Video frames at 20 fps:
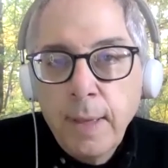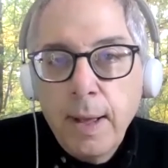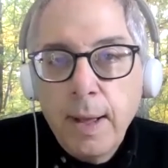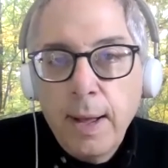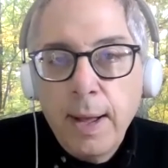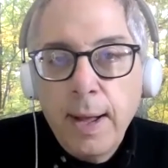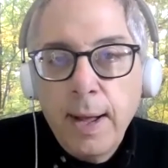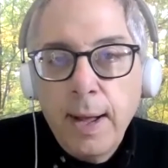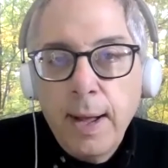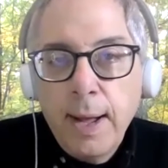
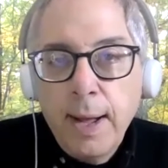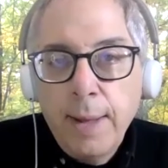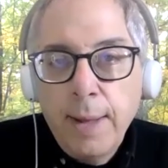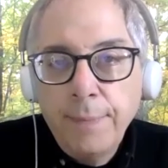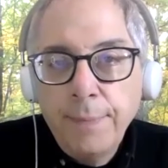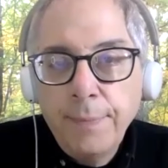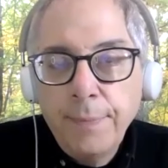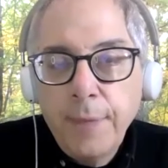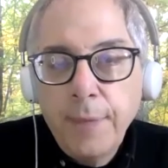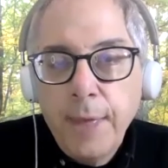
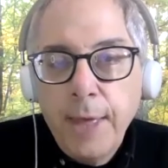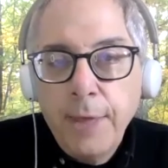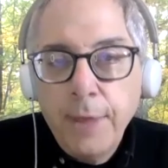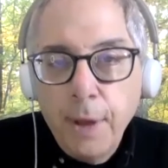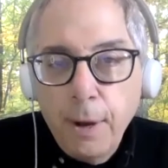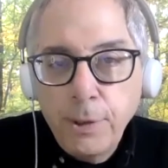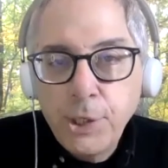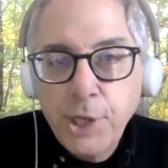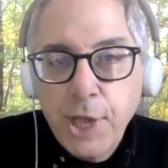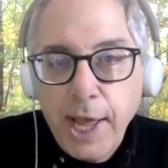Um, in
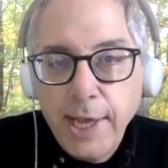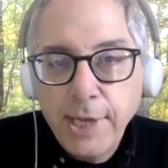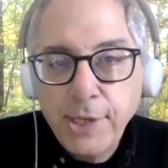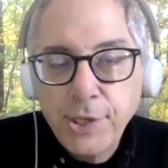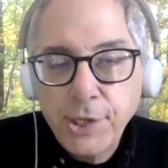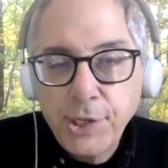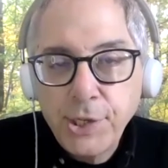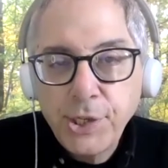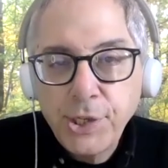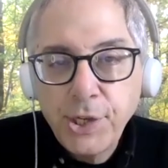those
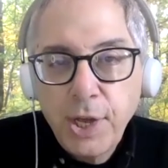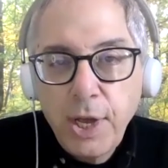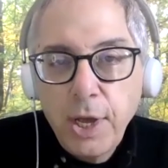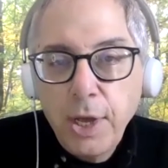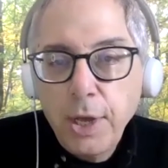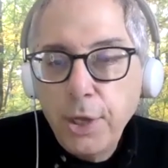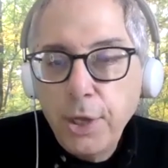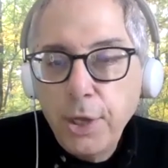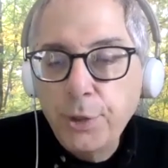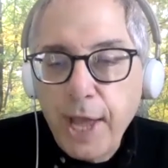cases,
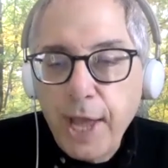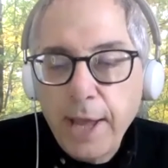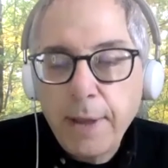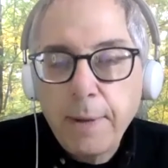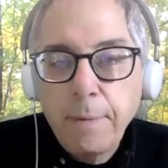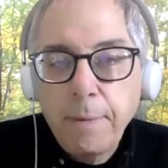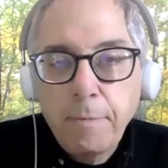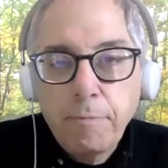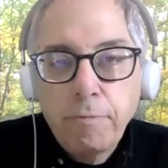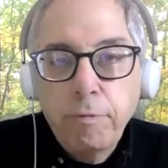you take
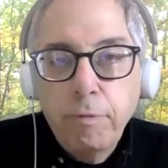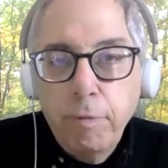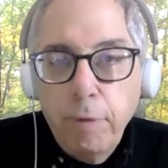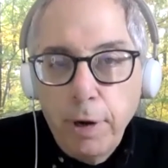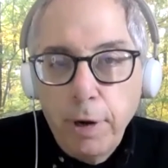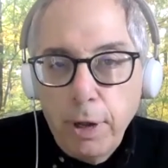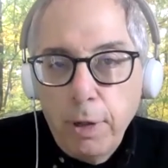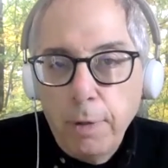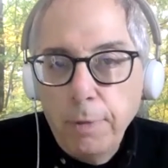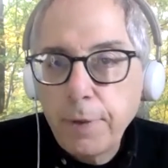
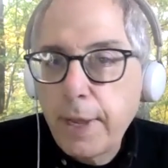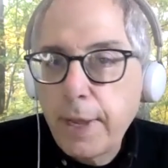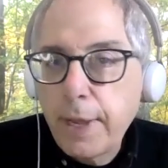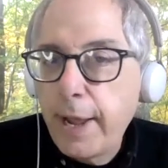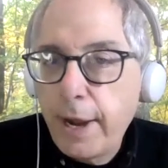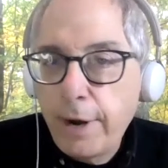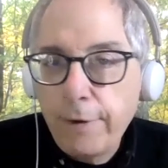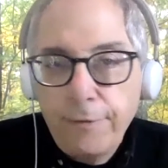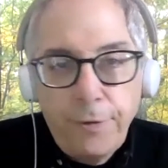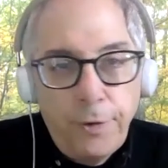real
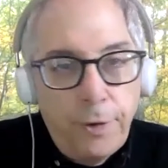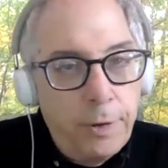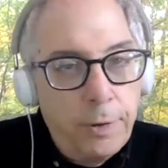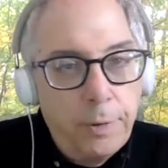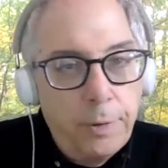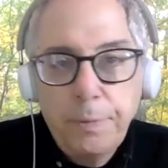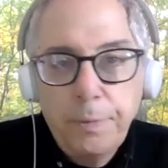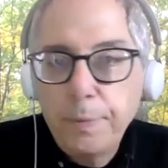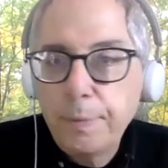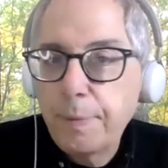
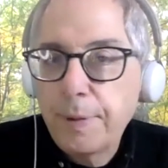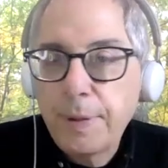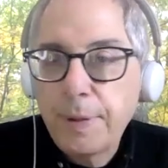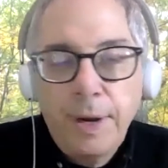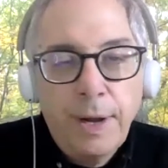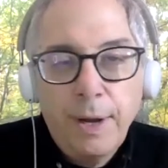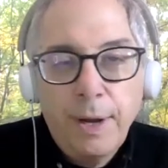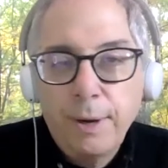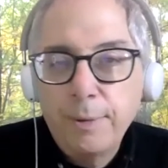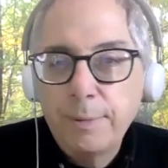careful, you
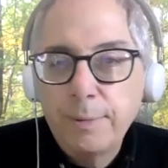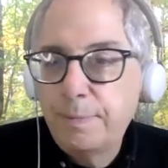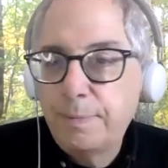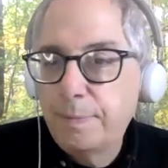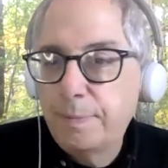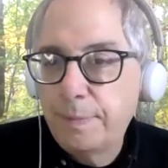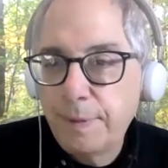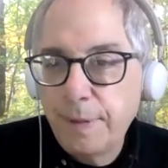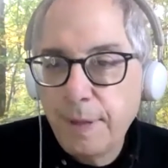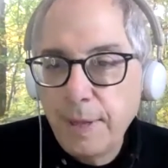know,
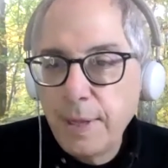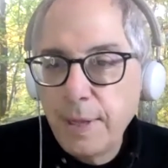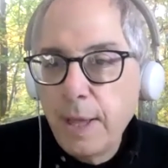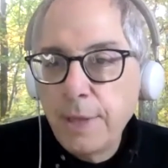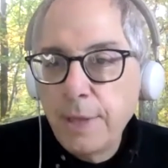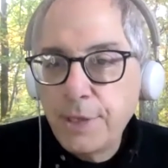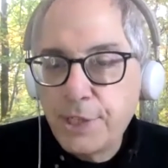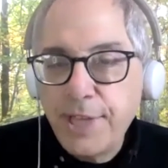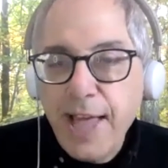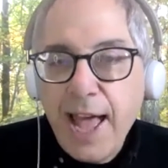
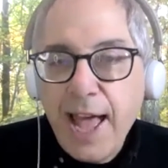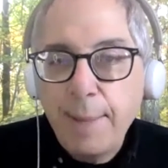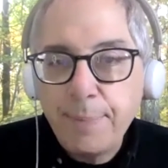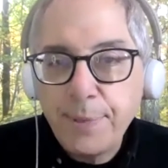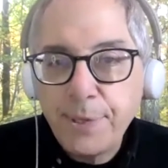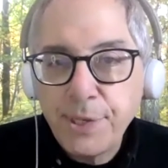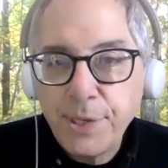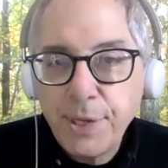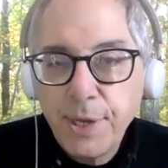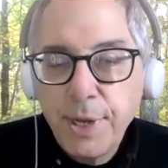
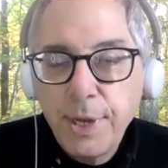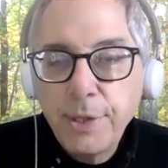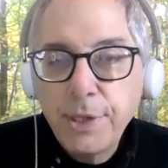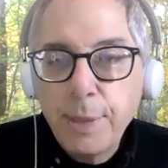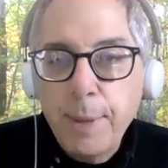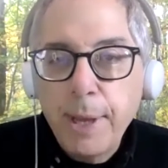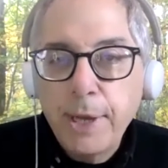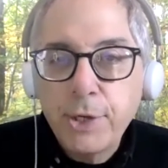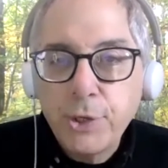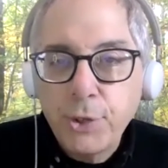steps to
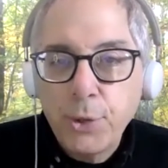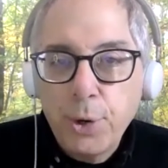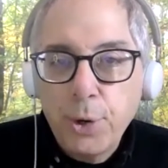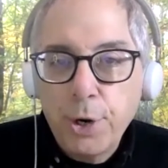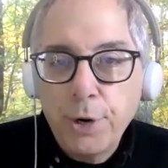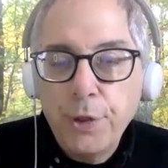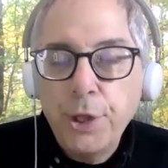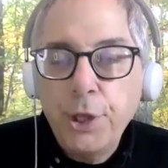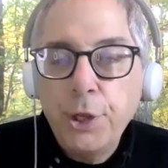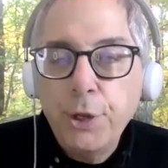make
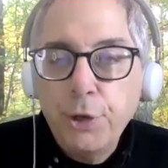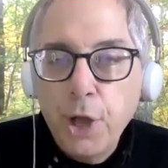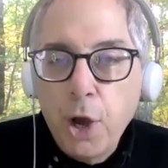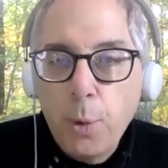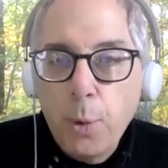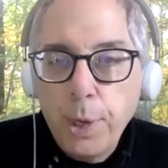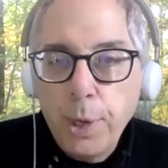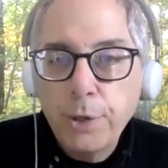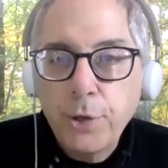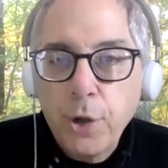sure that you know
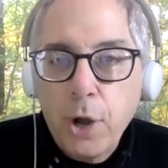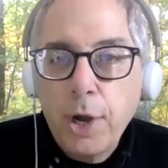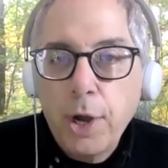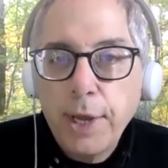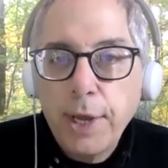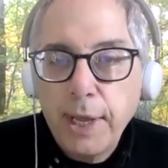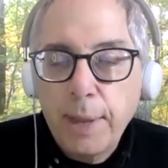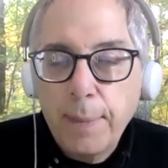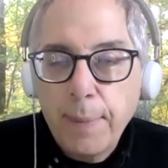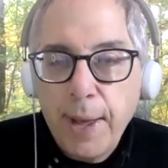what you're
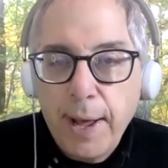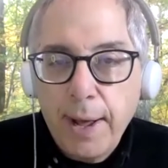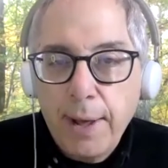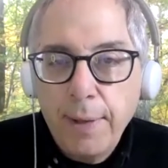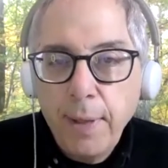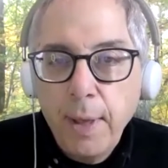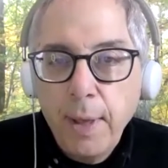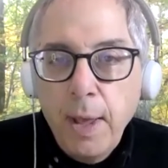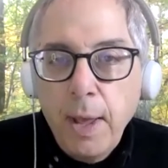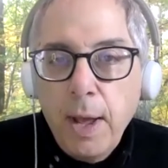talking about.
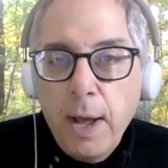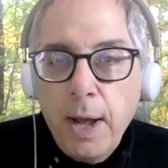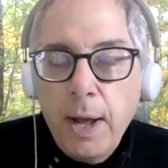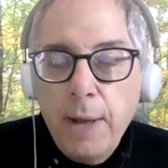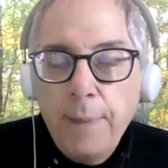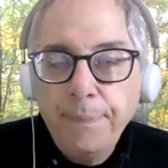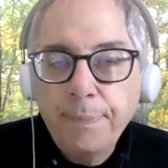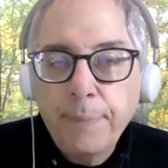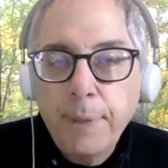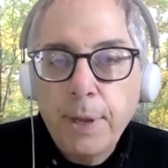
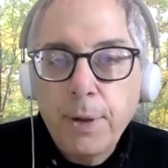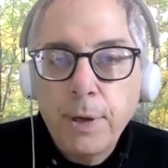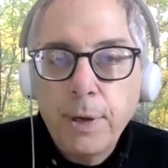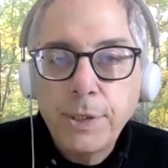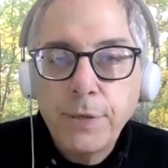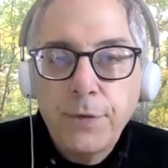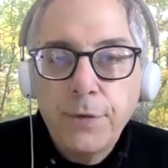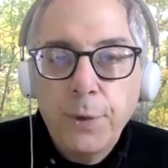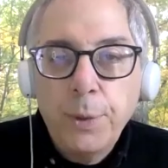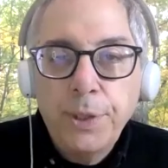Um,
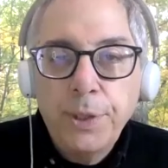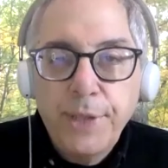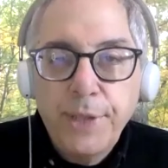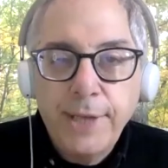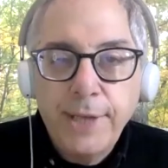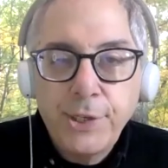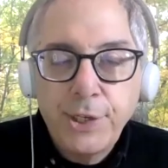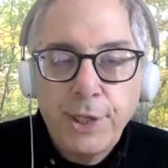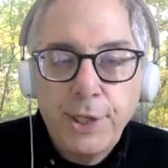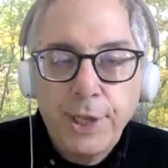because if you
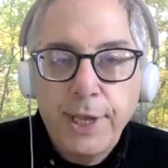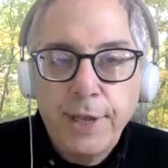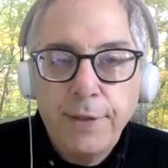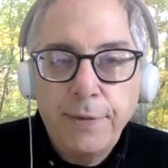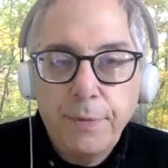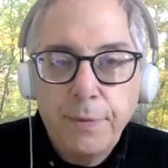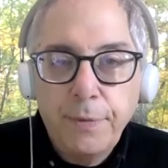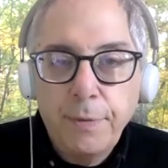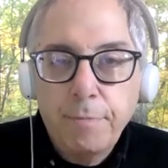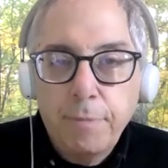intentionally
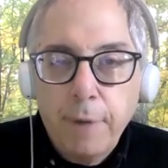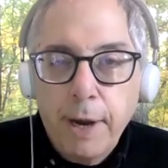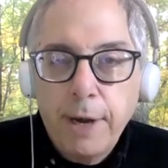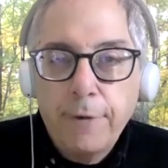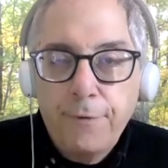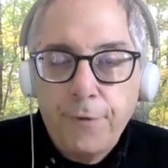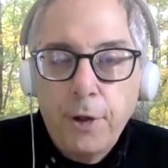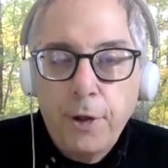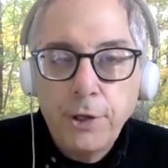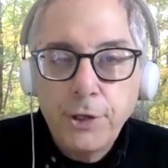write a
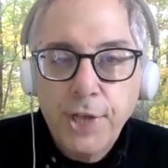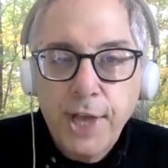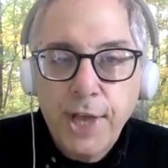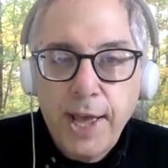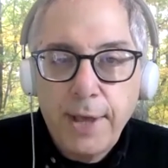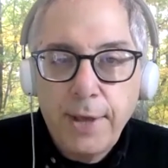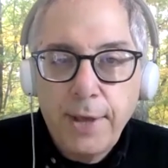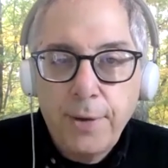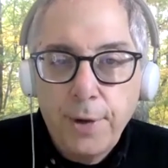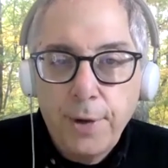
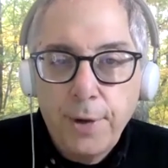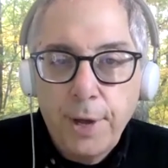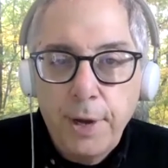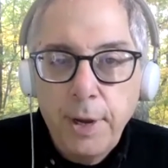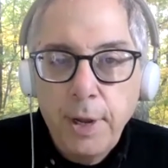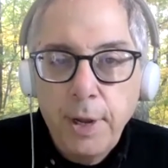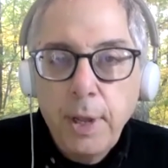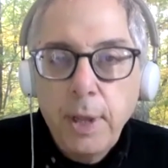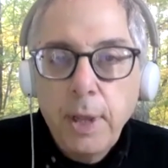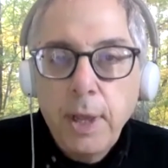falsehood
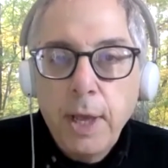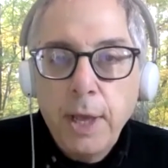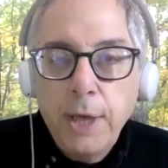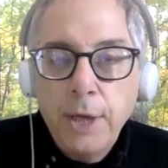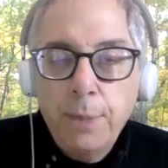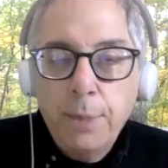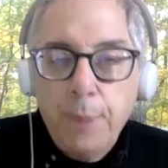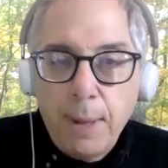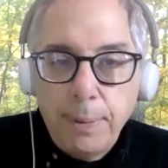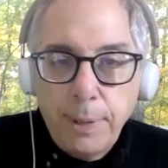and you
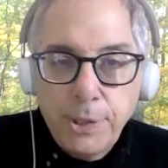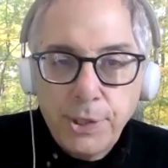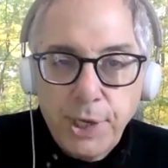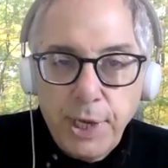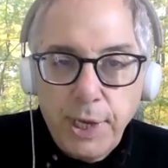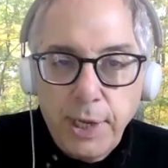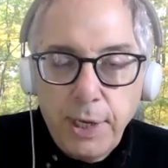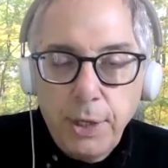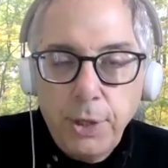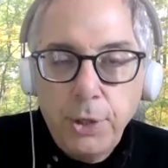publish
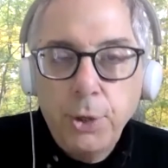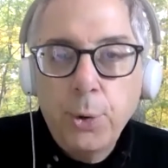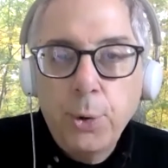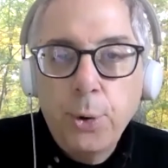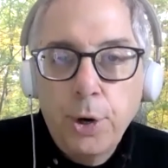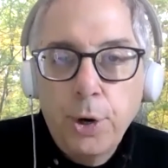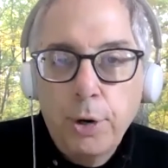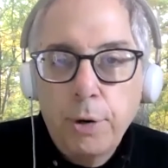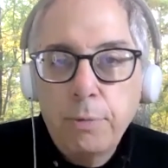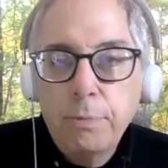it,
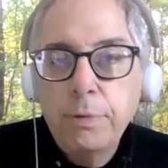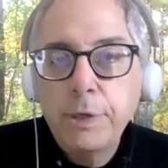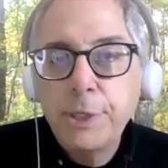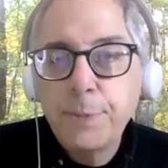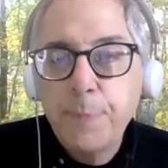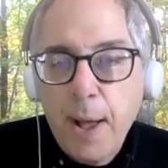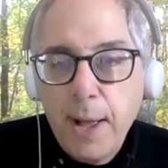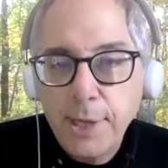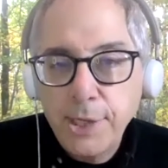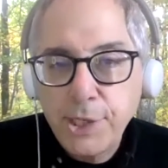you're
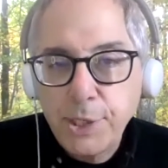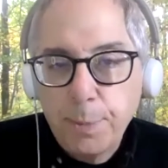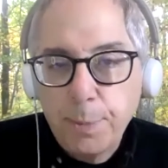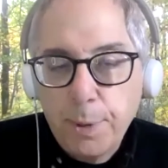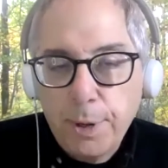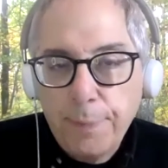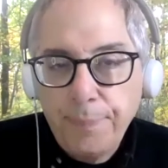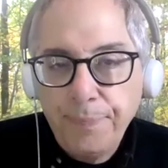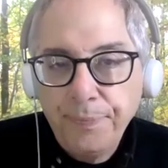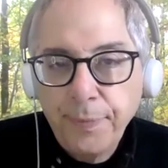responsible.